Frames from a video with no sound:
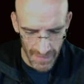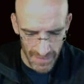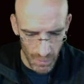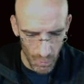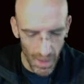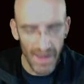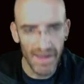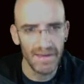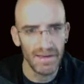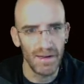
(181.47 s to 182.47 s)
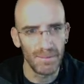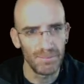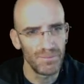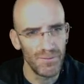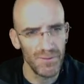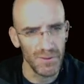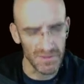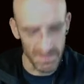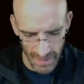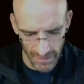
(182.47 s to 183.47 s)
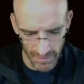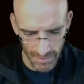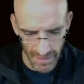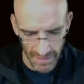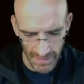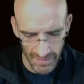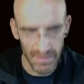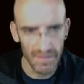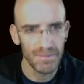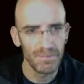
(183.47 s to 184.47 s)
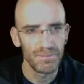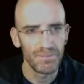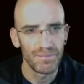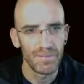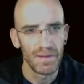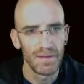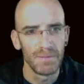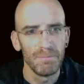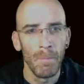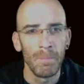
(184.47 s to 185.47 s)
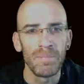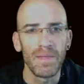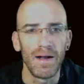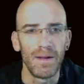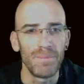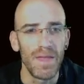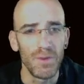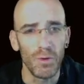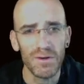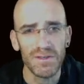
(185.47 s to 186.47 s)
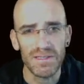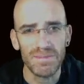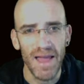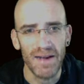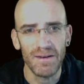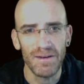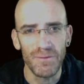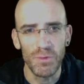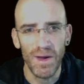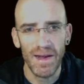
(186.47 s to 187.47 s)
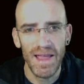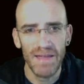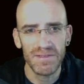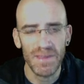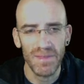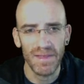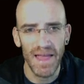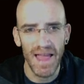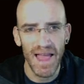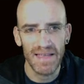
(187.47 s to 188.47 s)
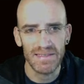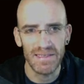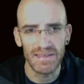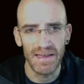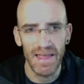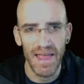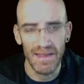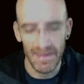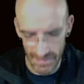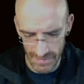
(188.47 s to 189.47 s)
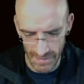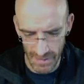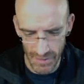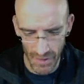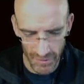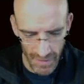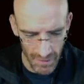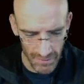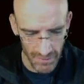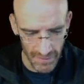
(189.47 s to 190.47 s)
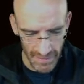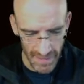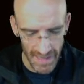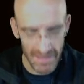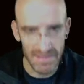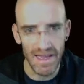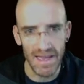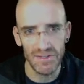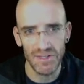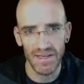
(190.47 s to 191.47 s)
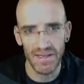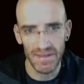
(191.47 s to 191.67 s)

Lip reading: that Y feels better being in the, and the order does matter. If you want to have something that has another character like SH in it,